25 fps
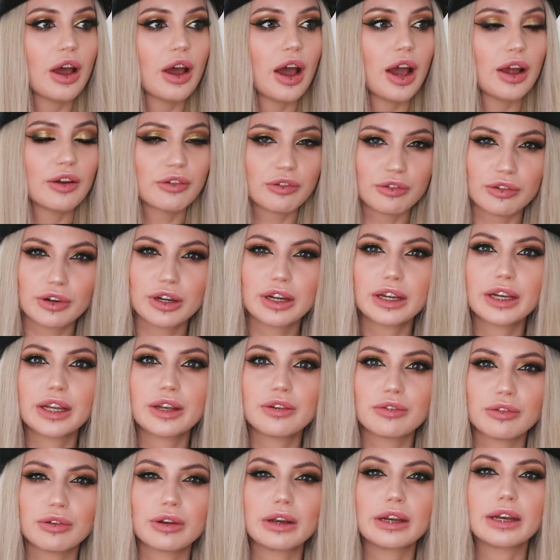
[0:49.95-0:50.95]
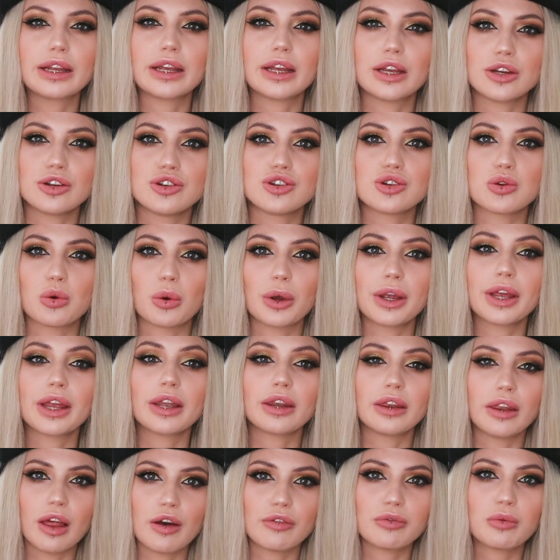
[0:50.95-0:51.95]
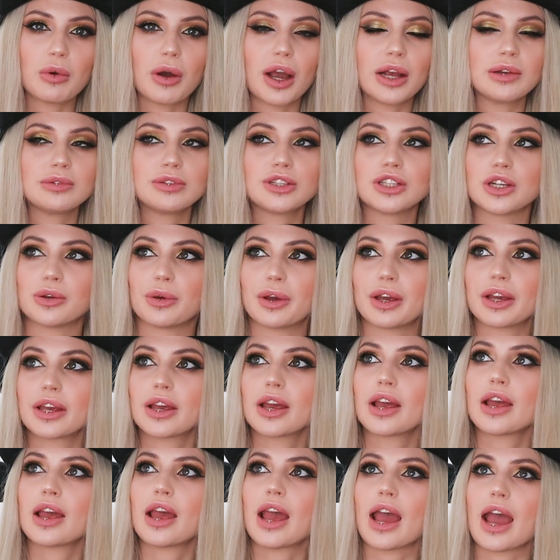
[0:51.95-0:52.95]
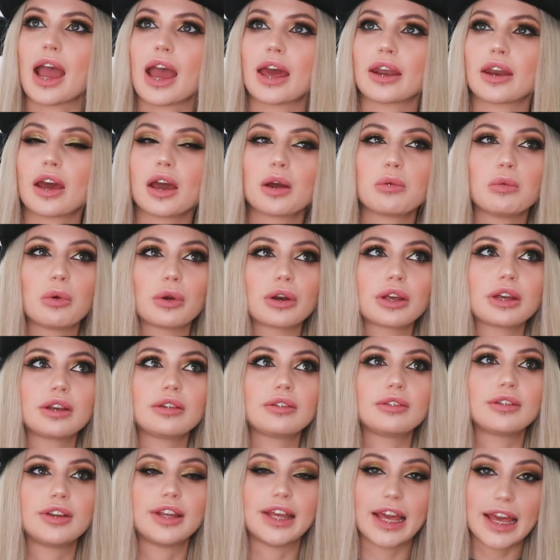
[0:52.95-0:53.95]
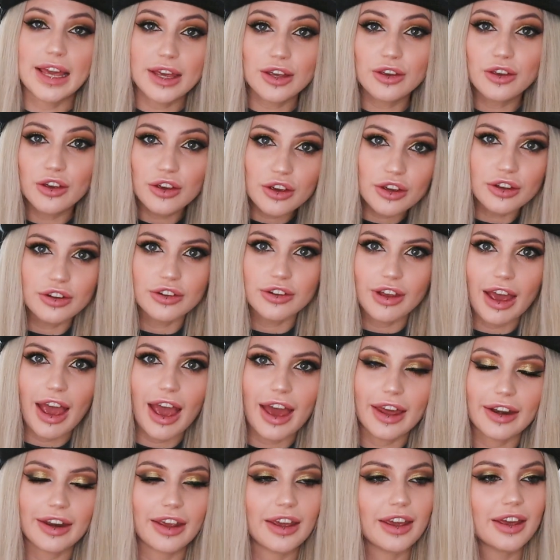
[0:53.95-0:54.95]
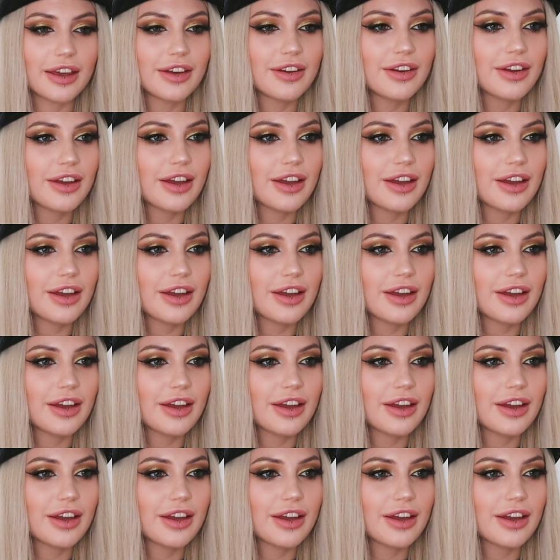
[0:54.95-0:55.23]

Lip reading: I really enjoy and love what I'm doing, and I want to get good at it.